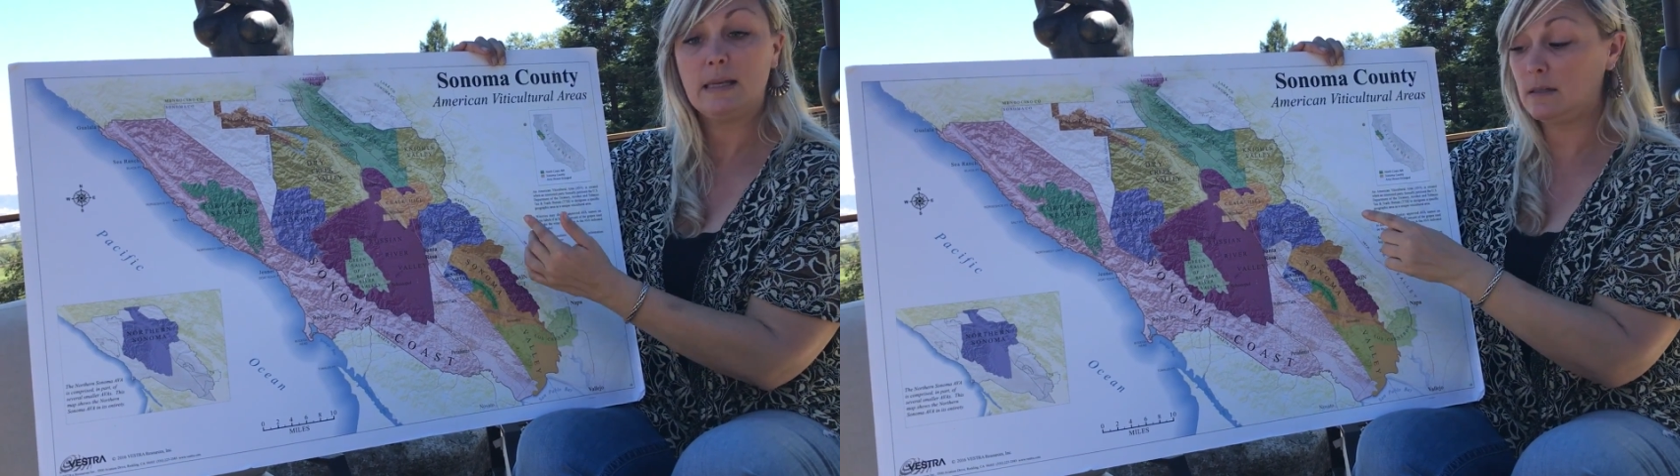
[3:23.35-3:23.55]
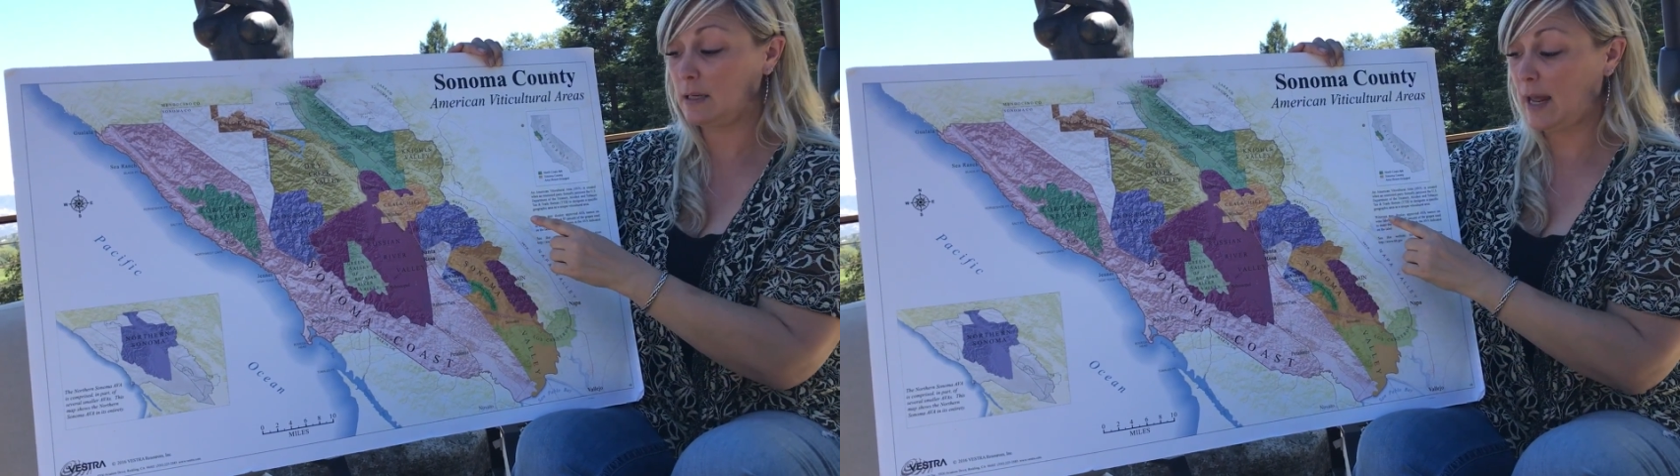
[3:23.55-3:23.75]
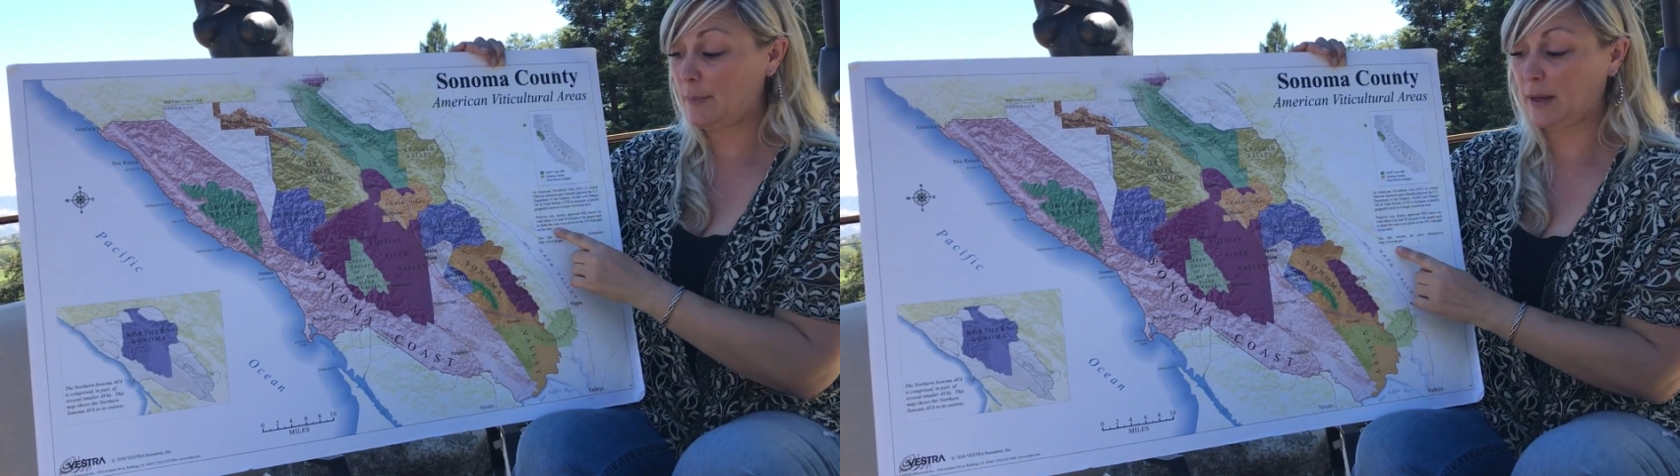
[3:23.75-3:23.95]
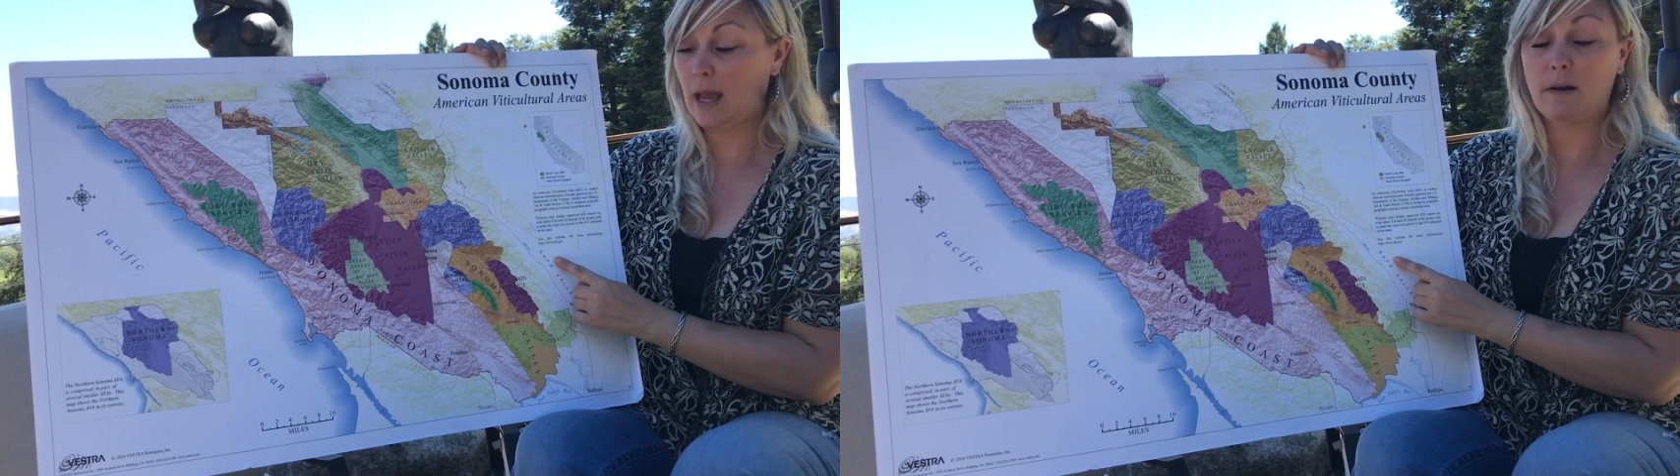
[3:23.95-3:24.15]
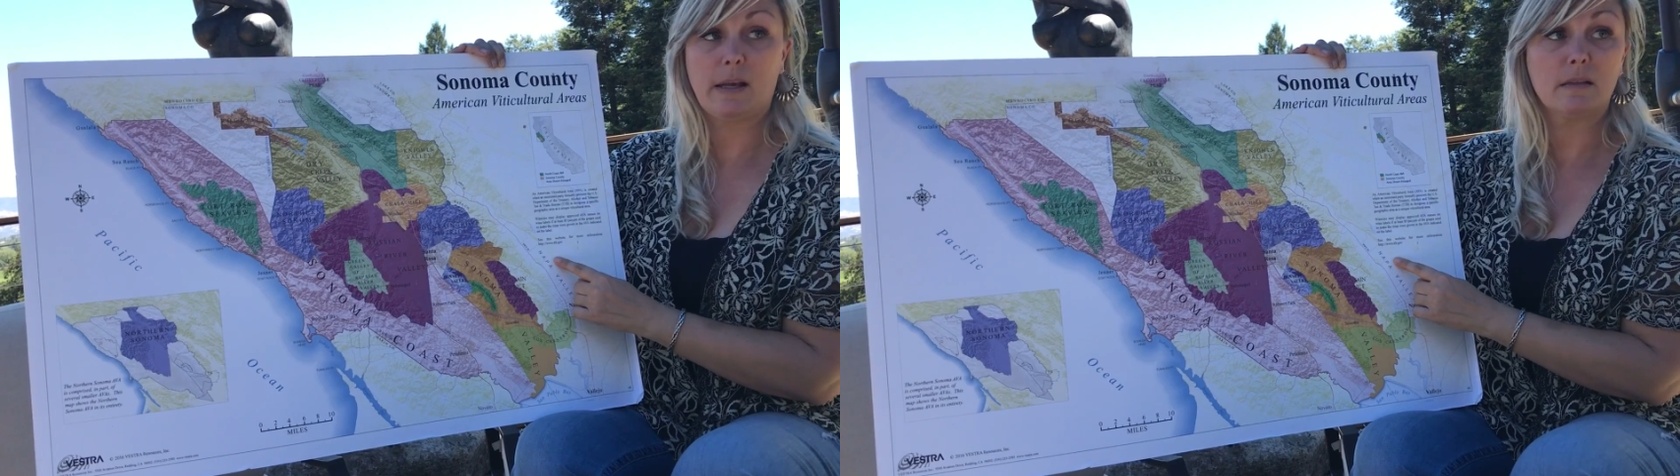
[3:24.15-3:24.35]
into Napa
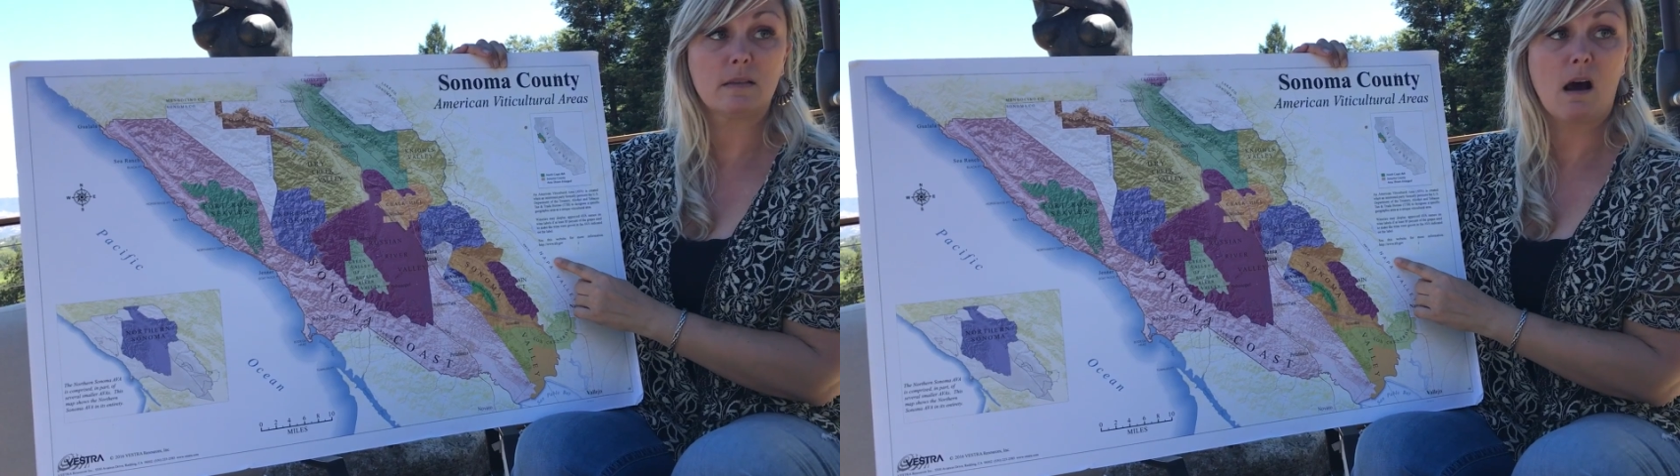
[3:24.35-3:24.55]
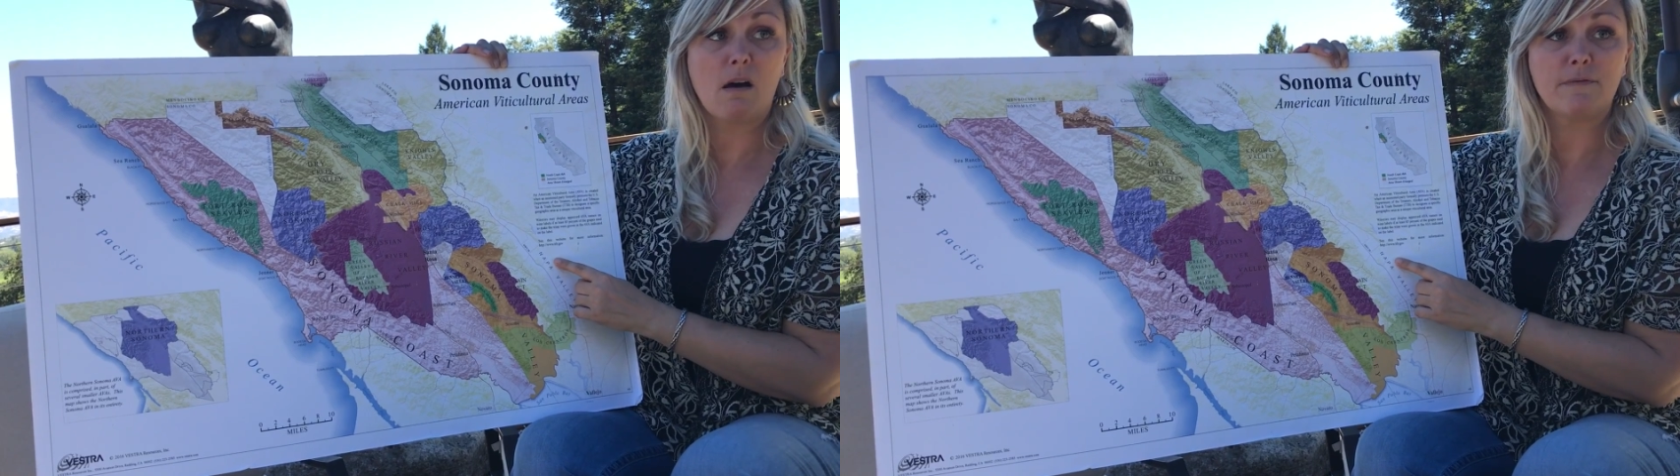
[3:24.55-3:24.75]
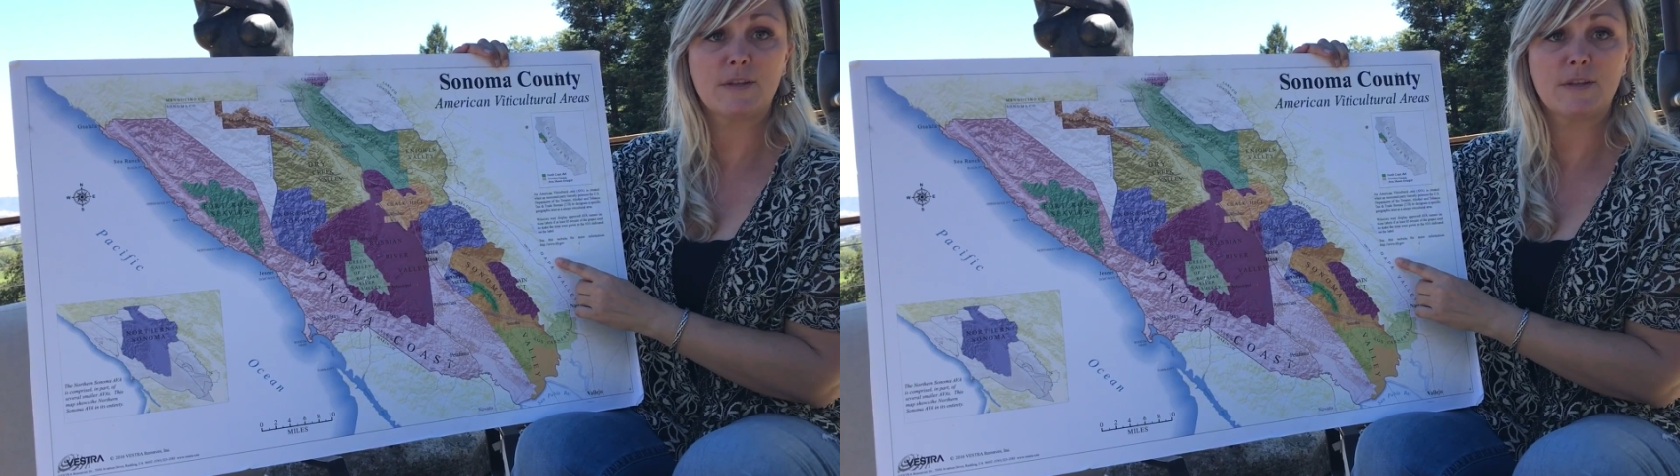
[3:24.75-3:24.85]
County itself.